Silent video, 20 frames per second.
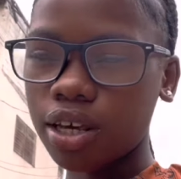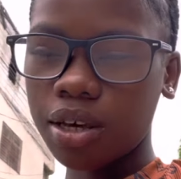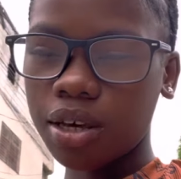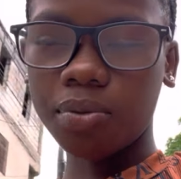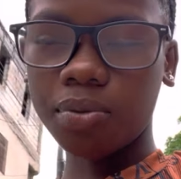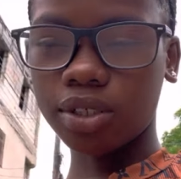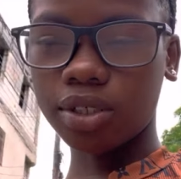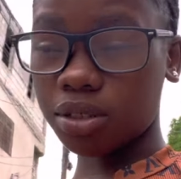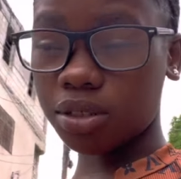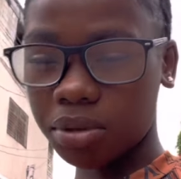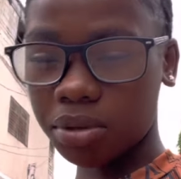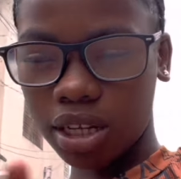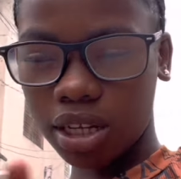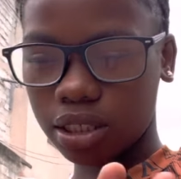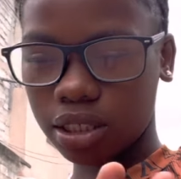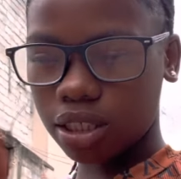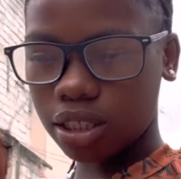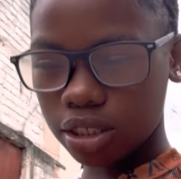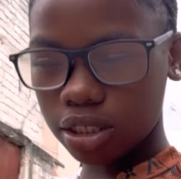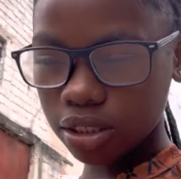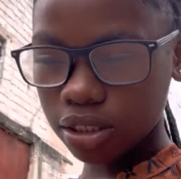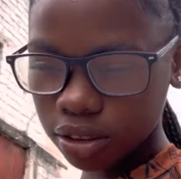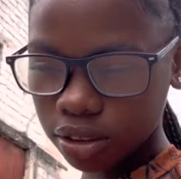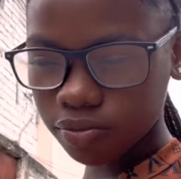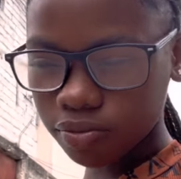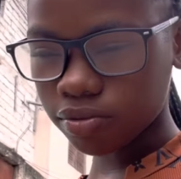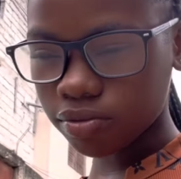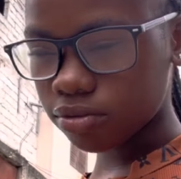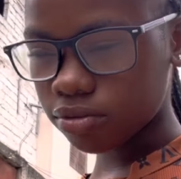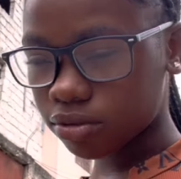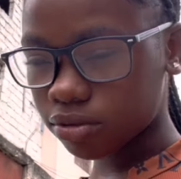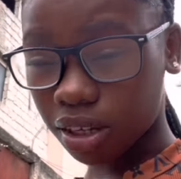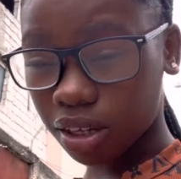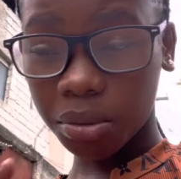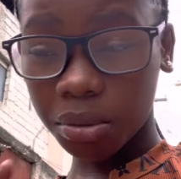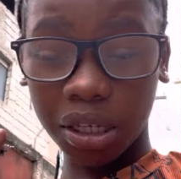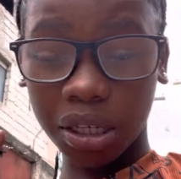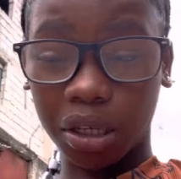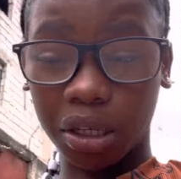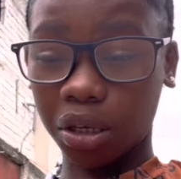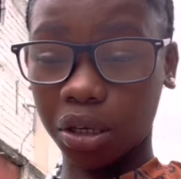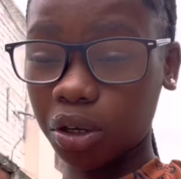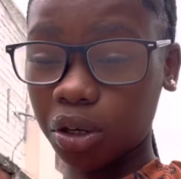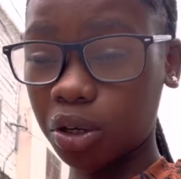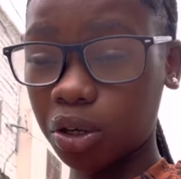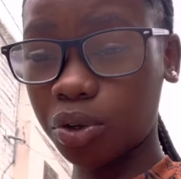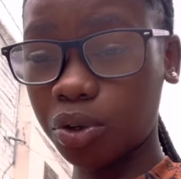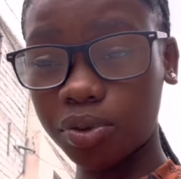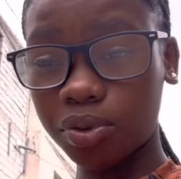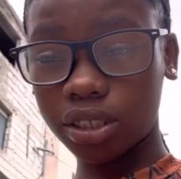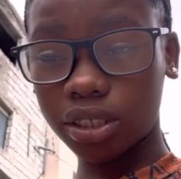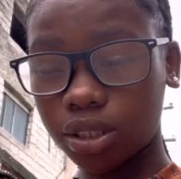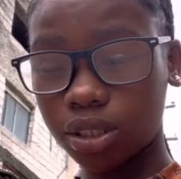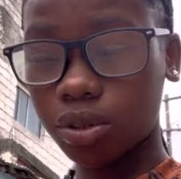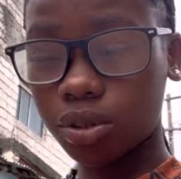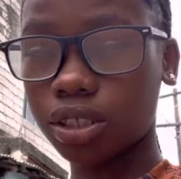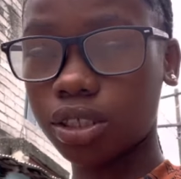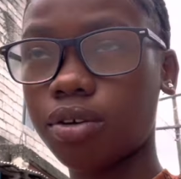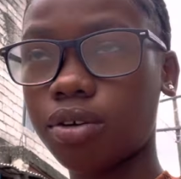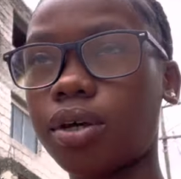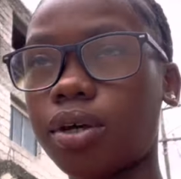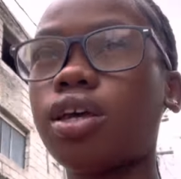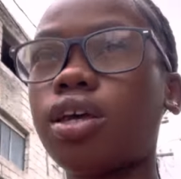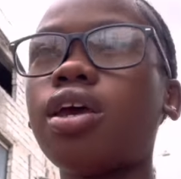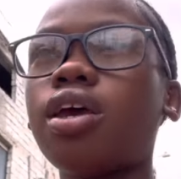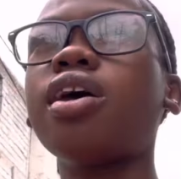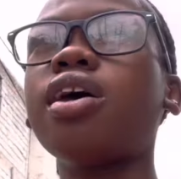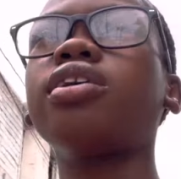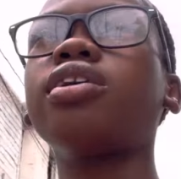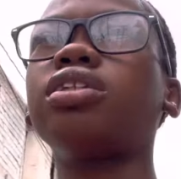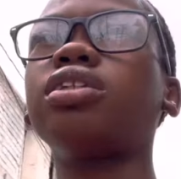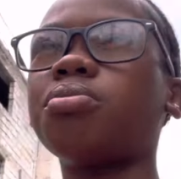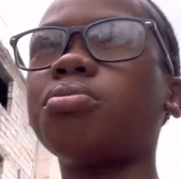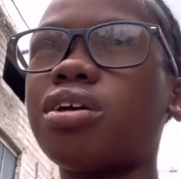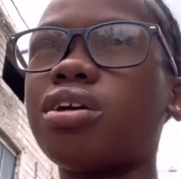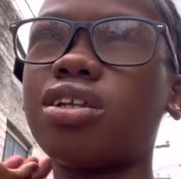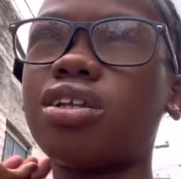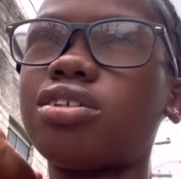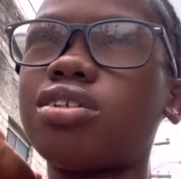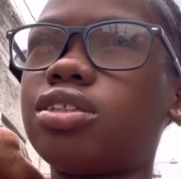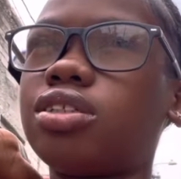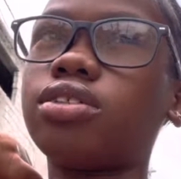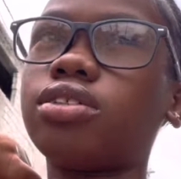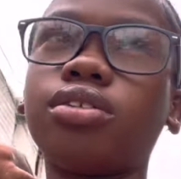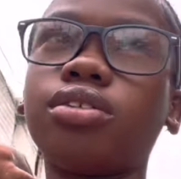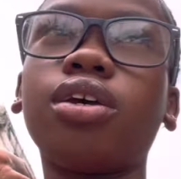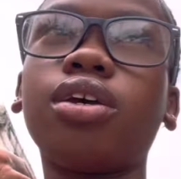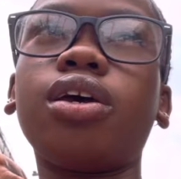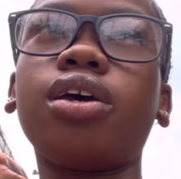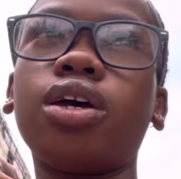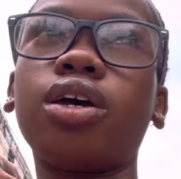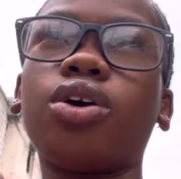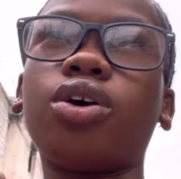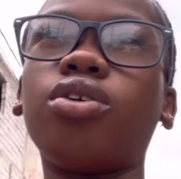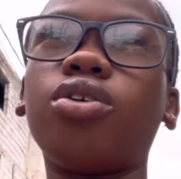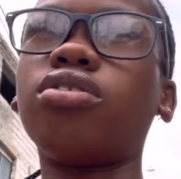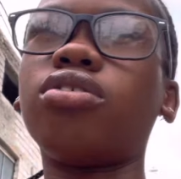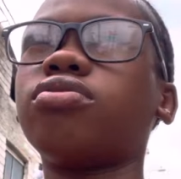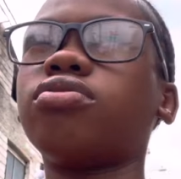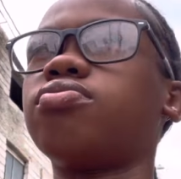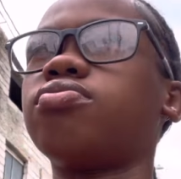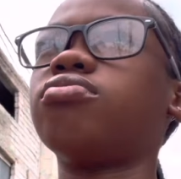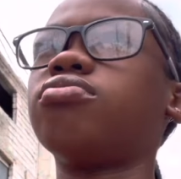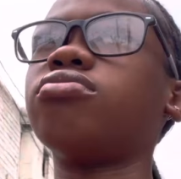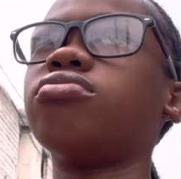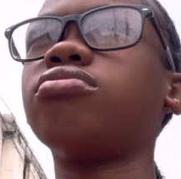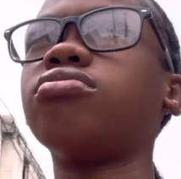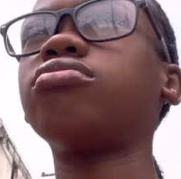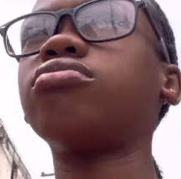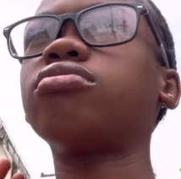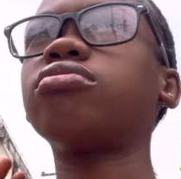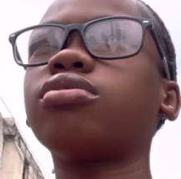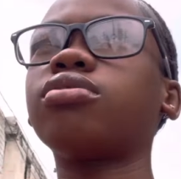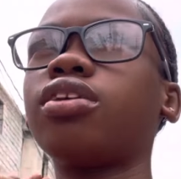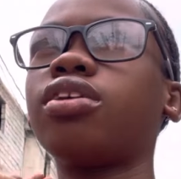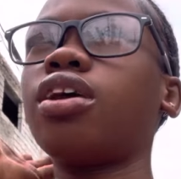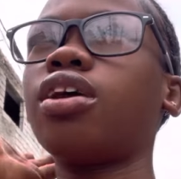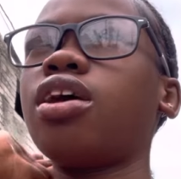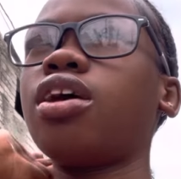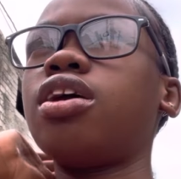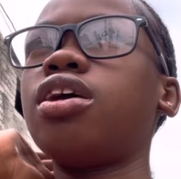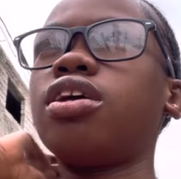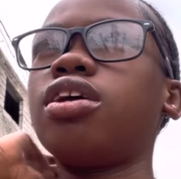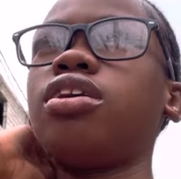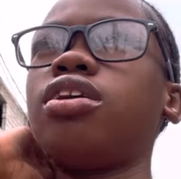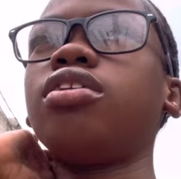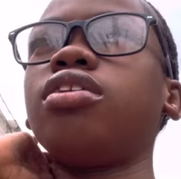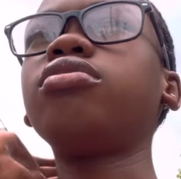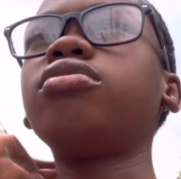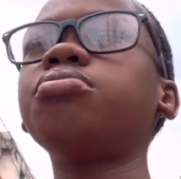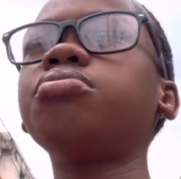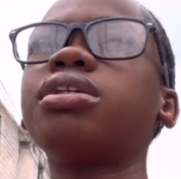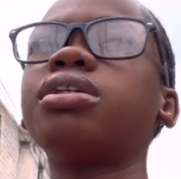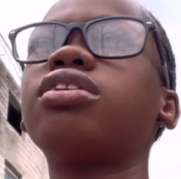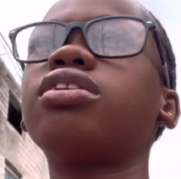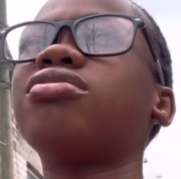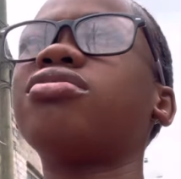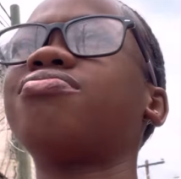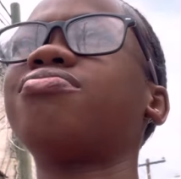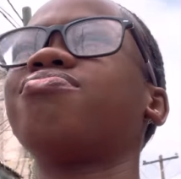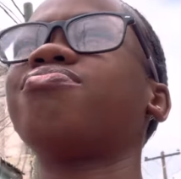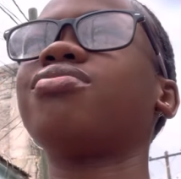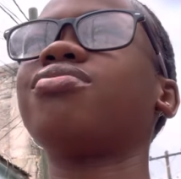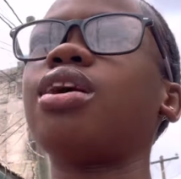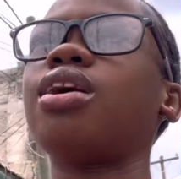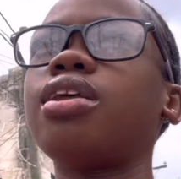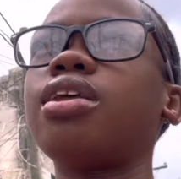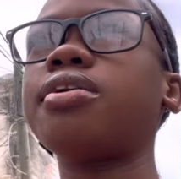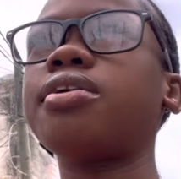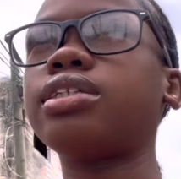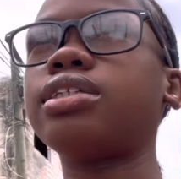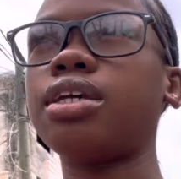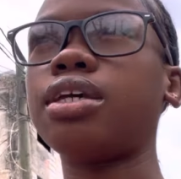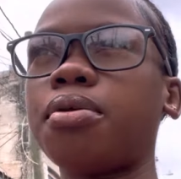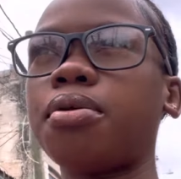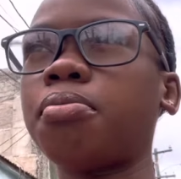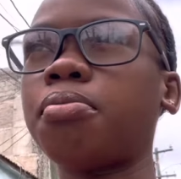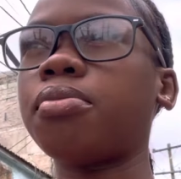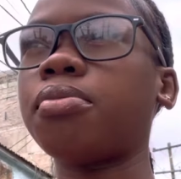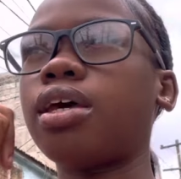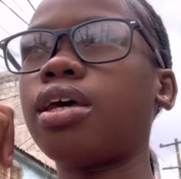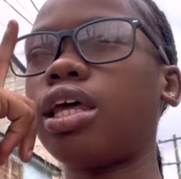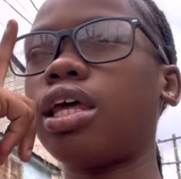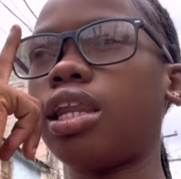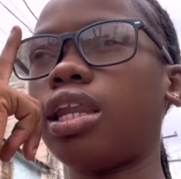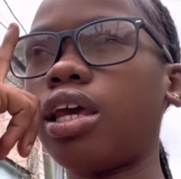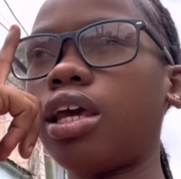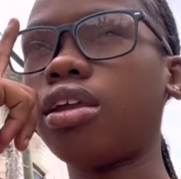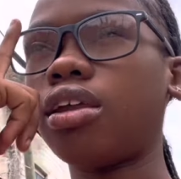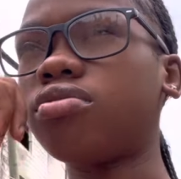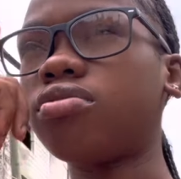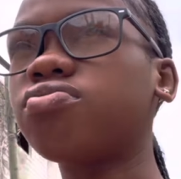which doesn't make sense. That make no sense whatsoever. So I'm going to just go, you know, I'm going to go to the ATM and then